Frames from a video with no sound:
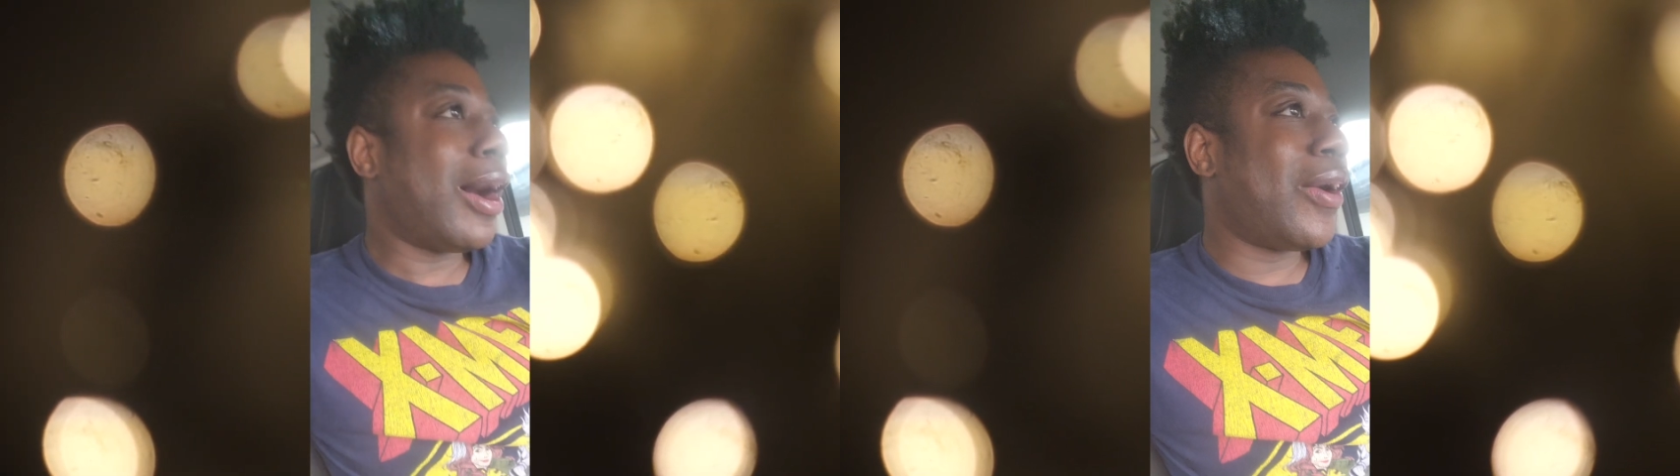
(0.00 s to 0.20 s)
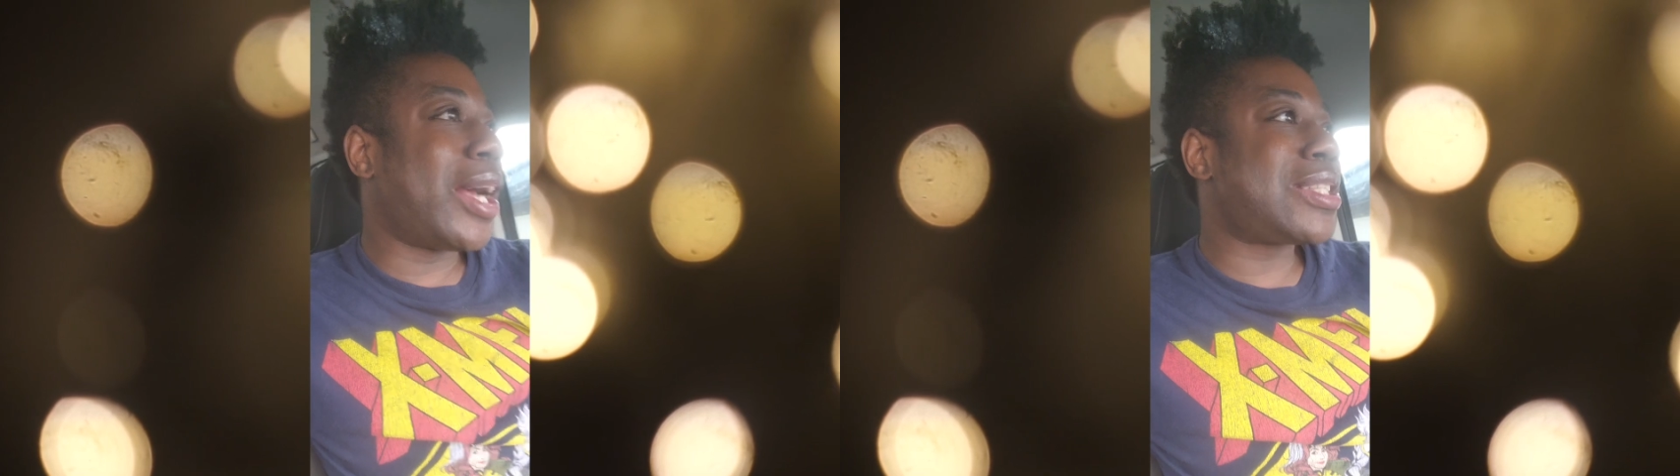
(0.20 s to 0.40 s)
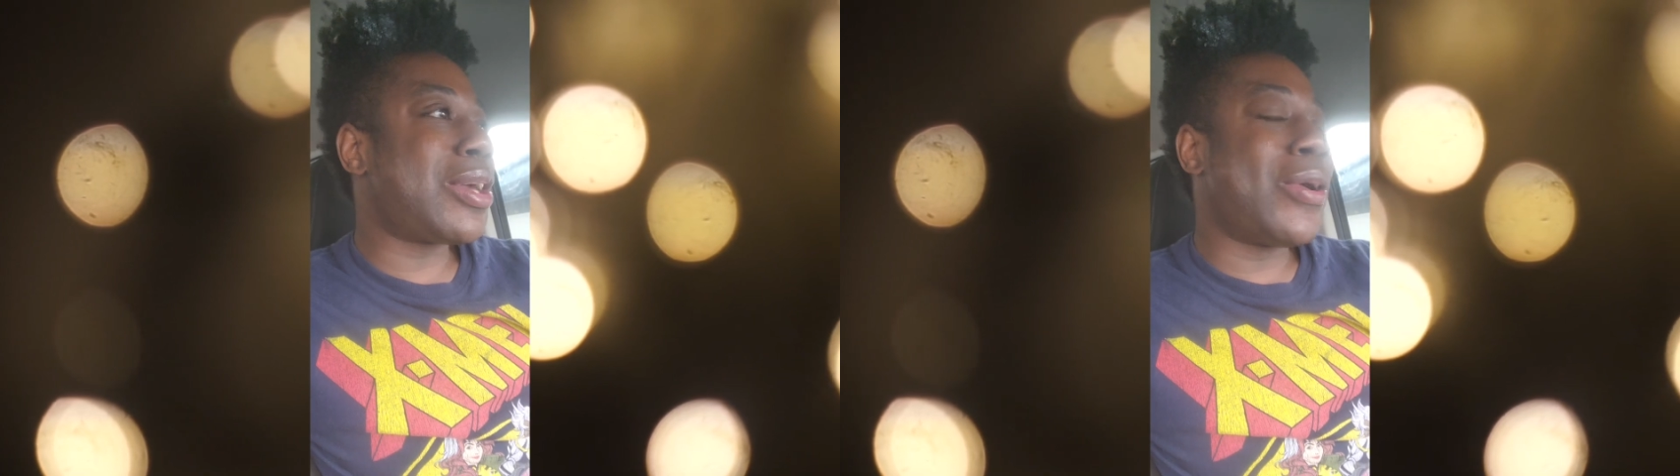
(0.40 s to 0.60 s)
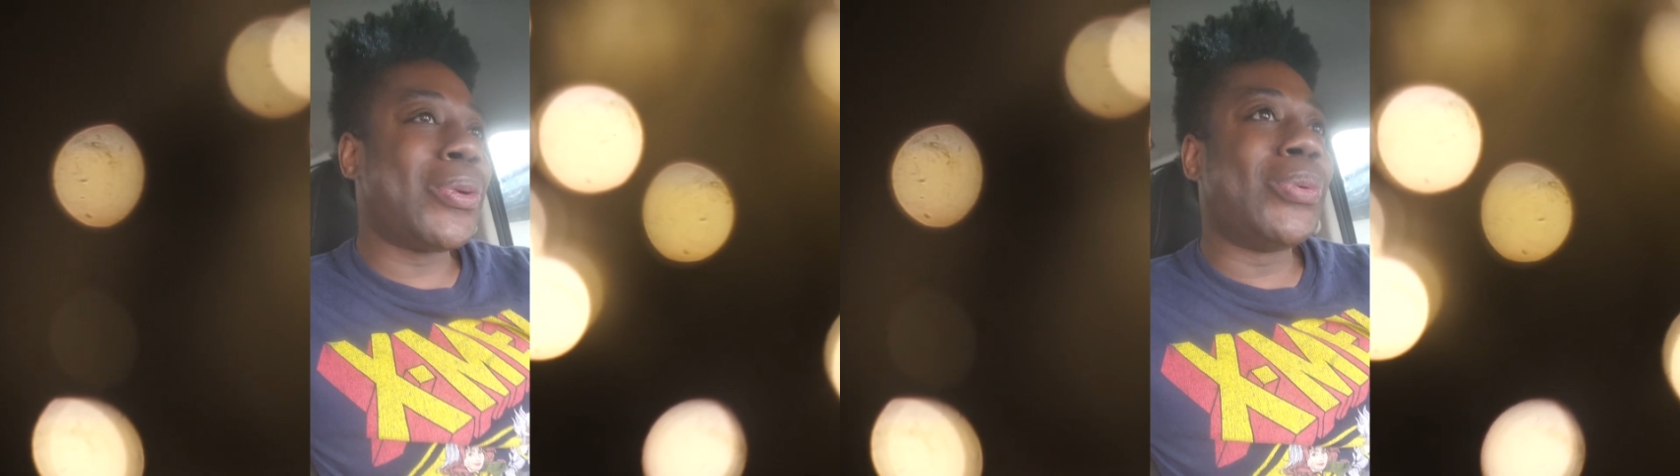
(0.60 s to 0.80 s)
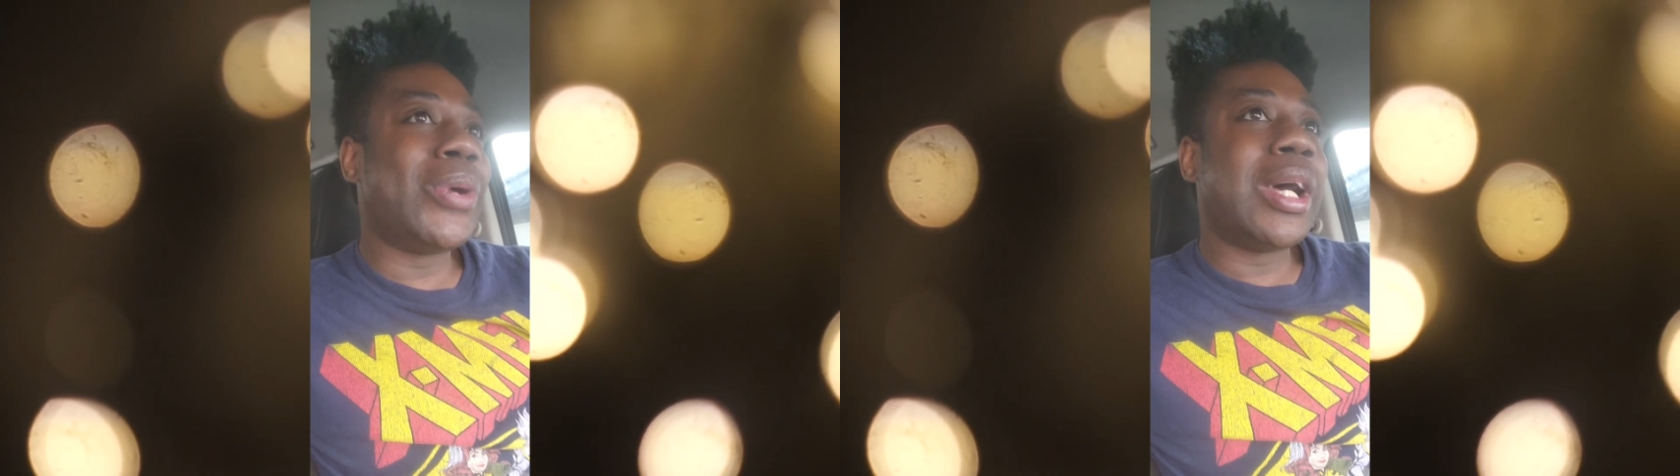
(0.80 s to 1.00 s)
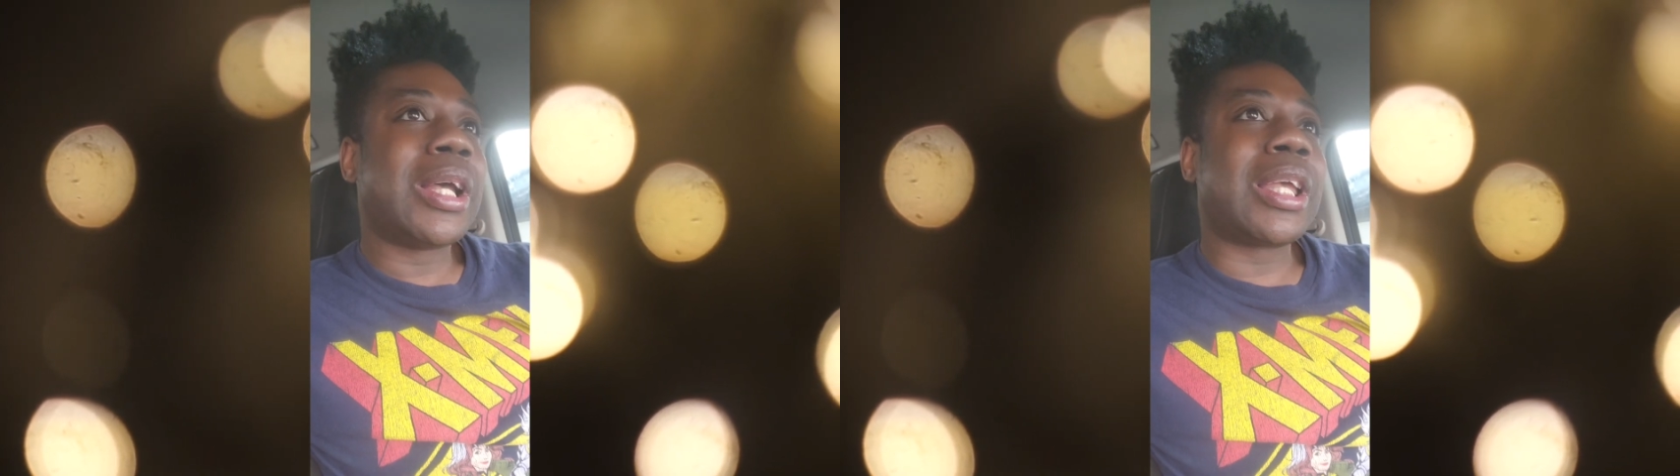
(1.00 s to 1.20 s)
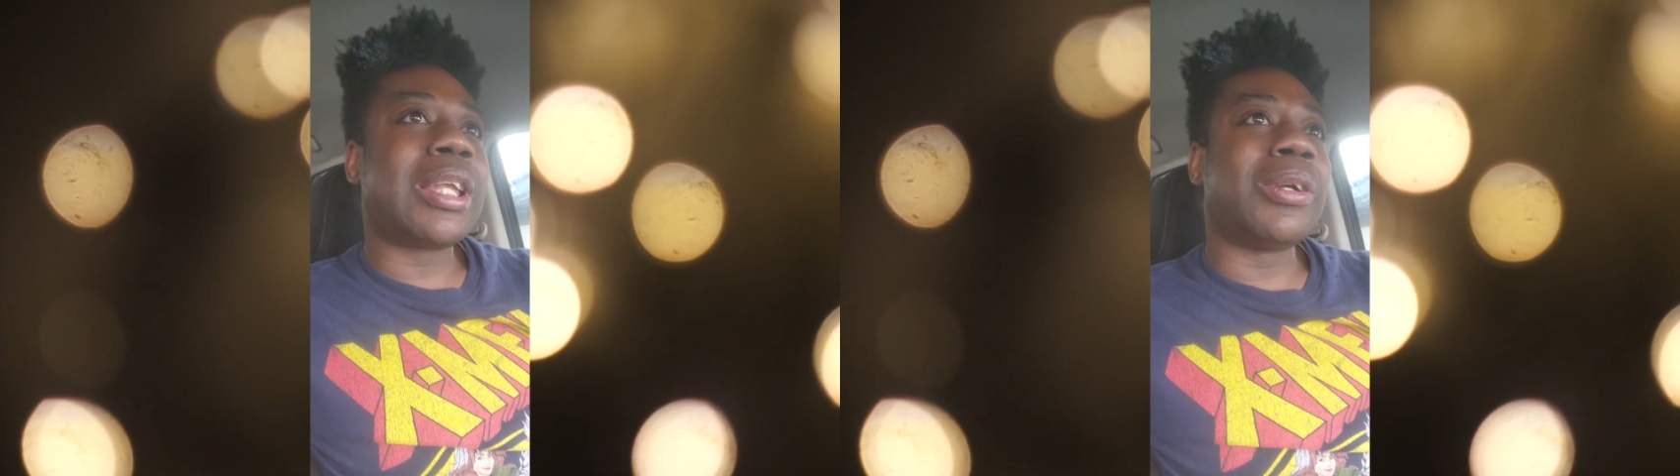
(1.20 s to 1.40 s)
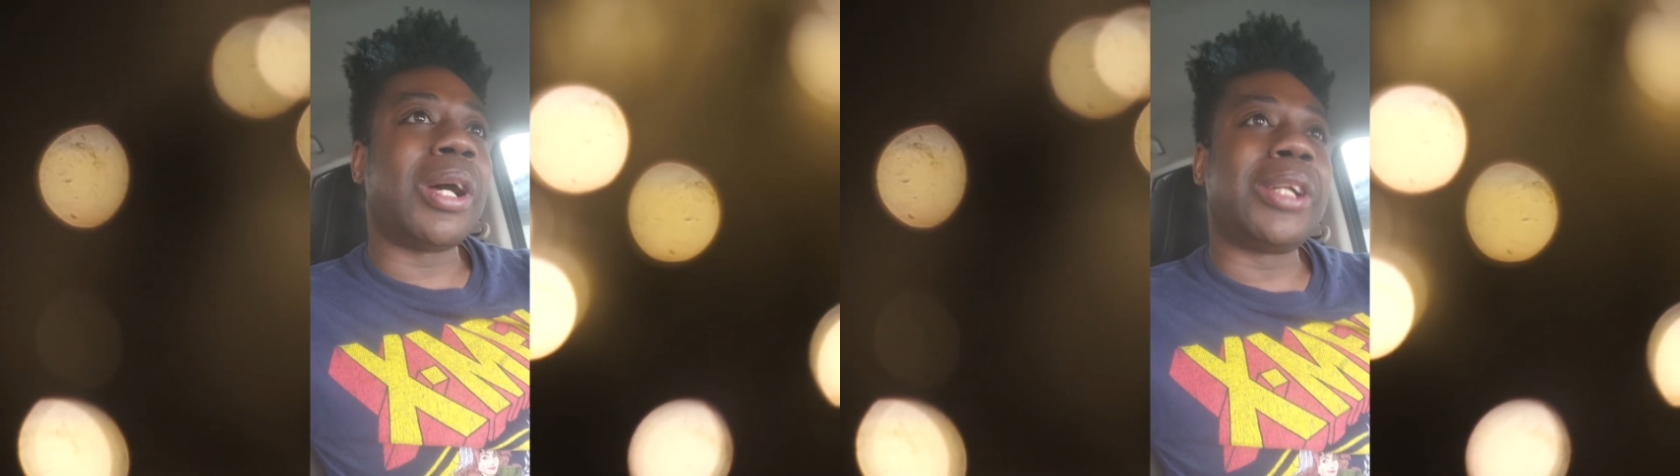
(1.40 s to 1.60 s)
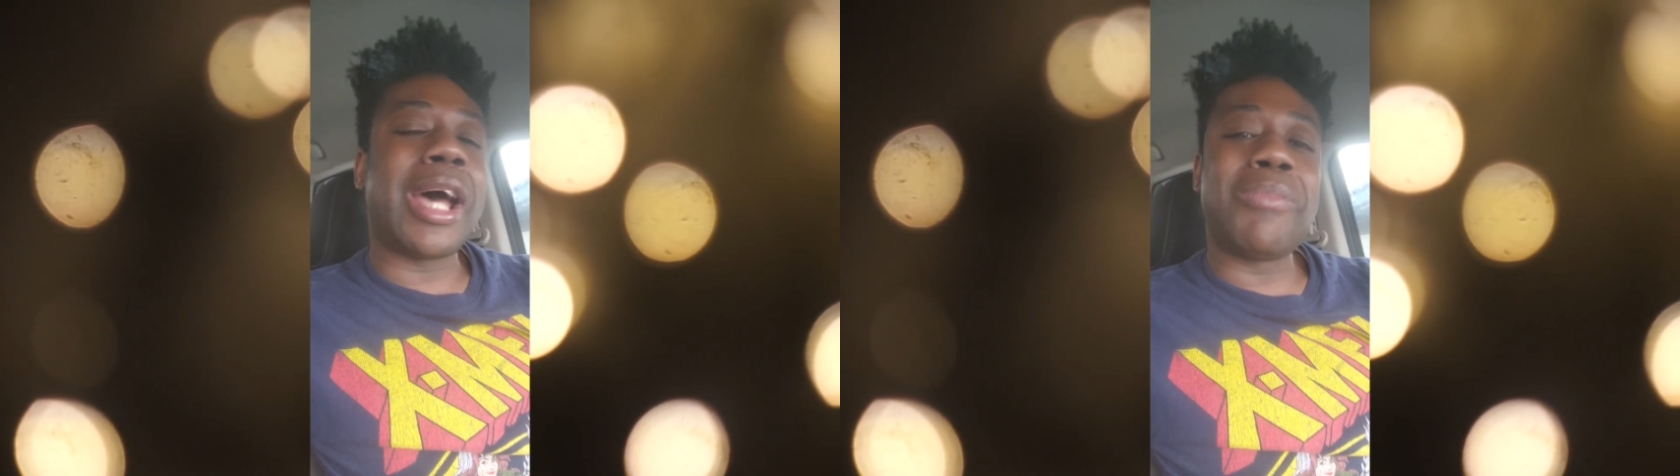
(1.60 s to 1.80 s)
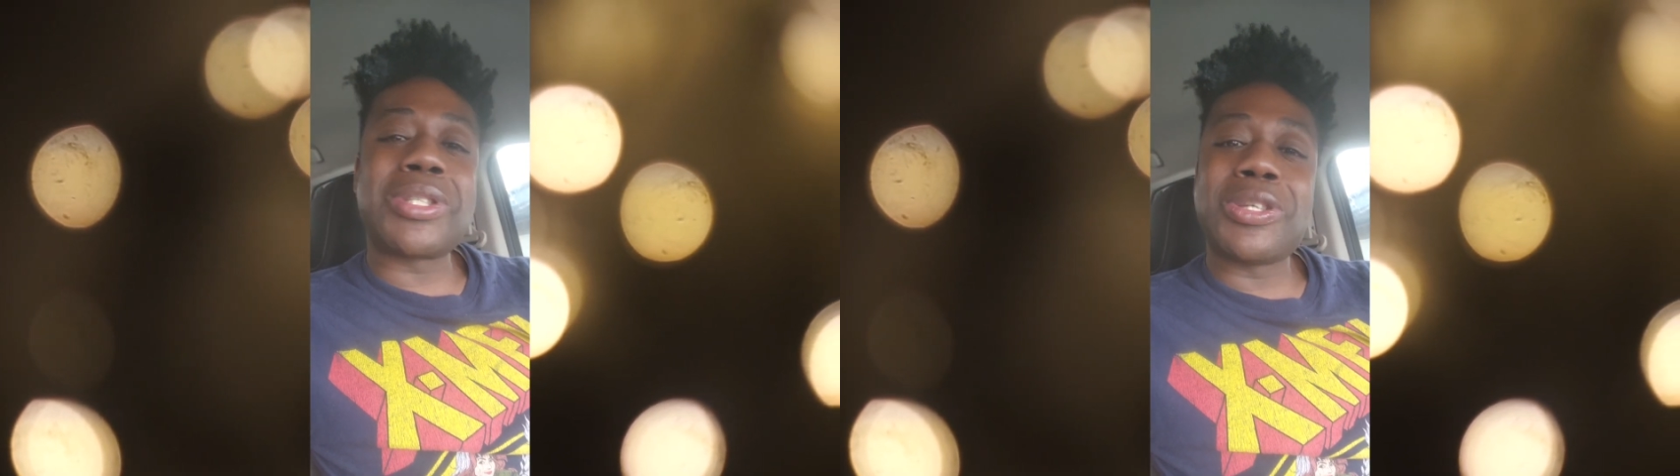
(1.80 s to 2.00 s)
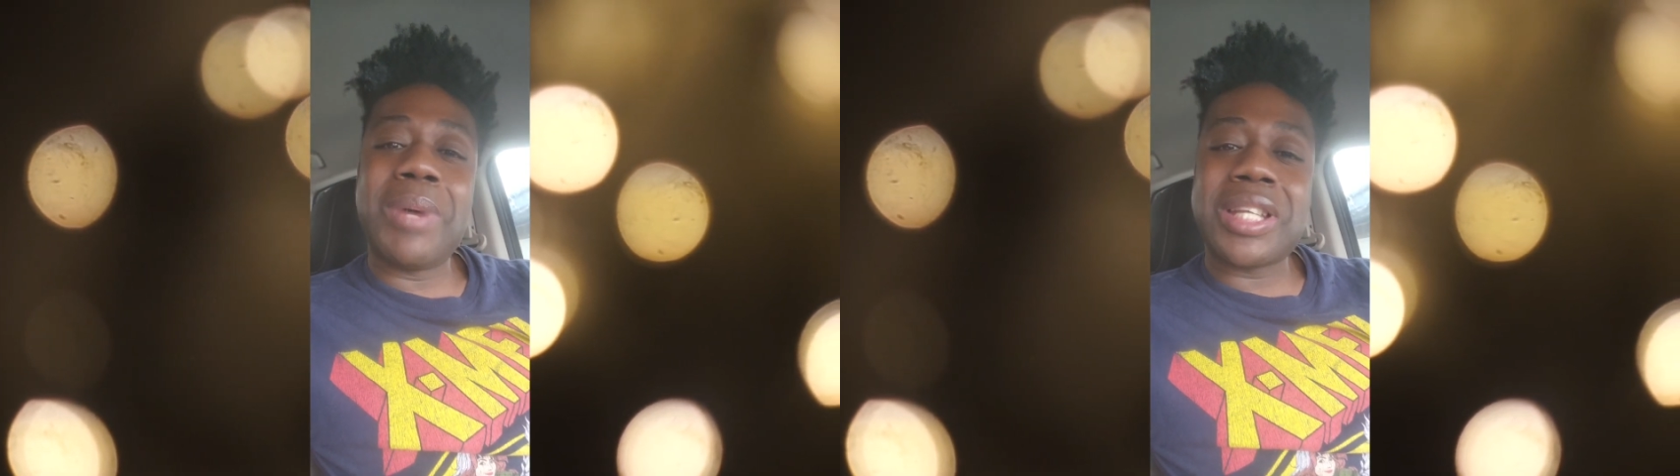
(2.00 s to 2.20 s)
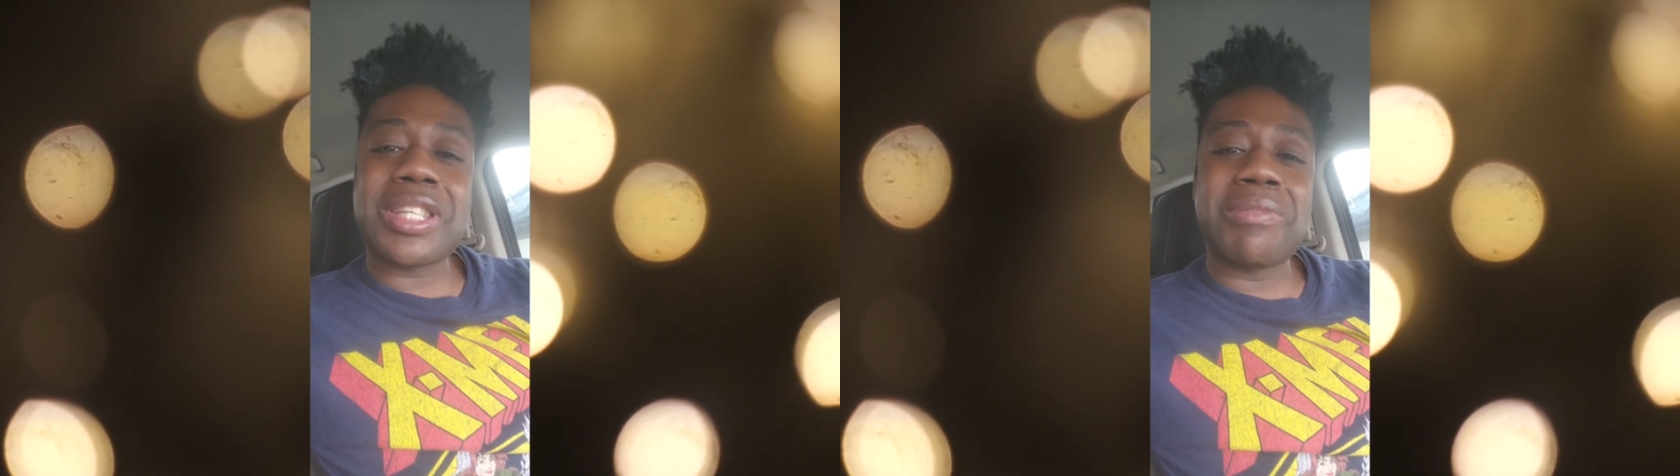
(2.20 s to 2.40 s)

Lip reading: All right, so that was too much.